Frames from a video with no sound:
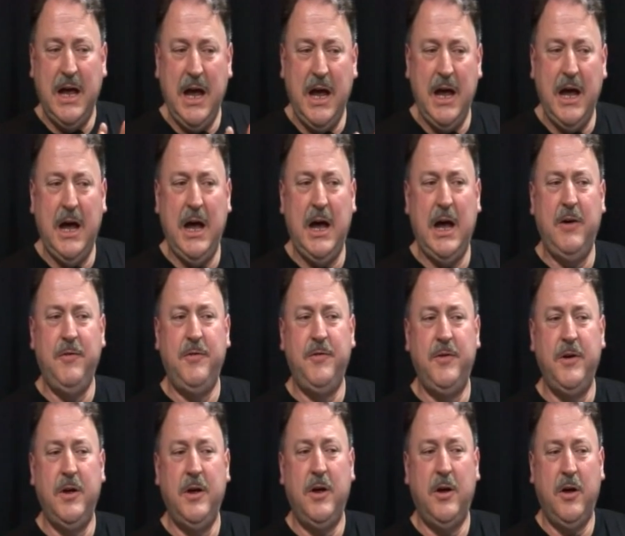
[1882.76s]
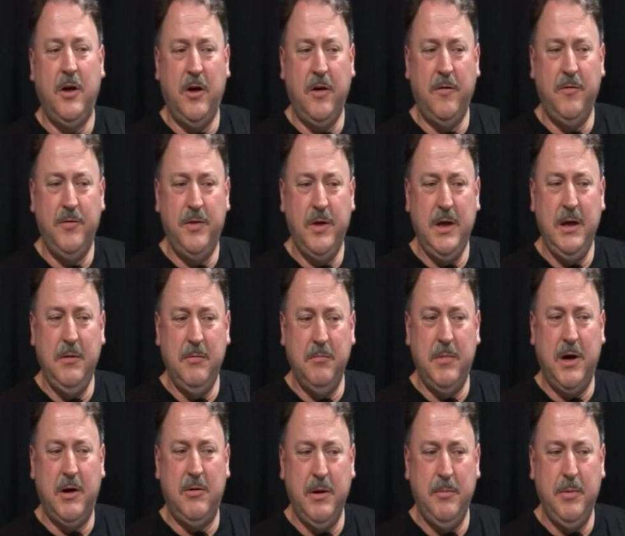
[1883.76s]
half of the
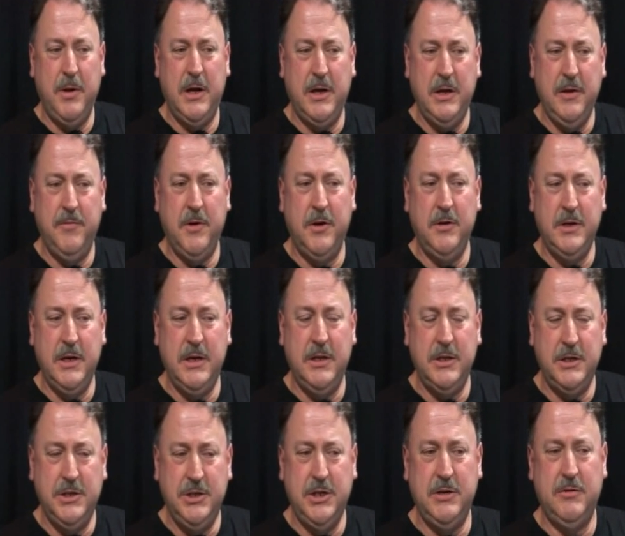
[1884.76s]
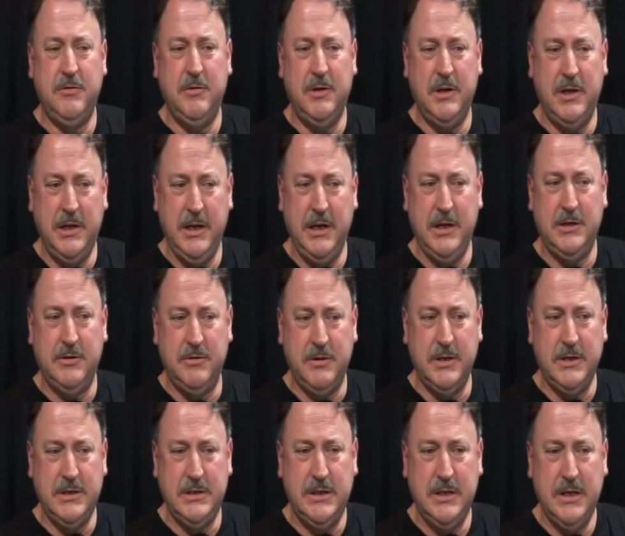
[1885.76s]
Maori Party vote in the general
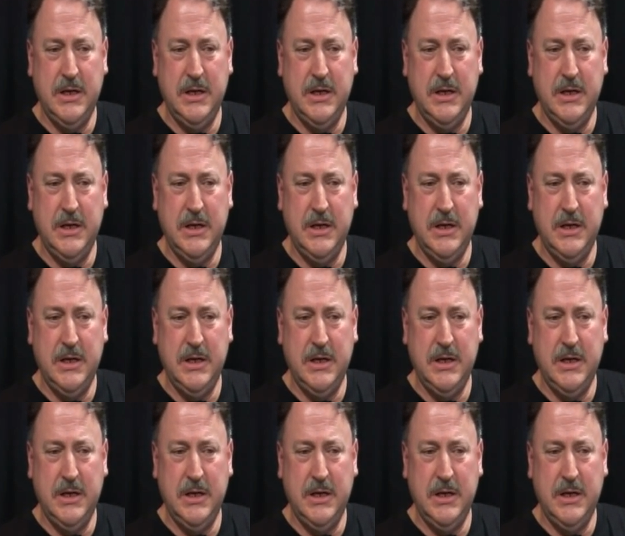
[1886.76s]
electorates,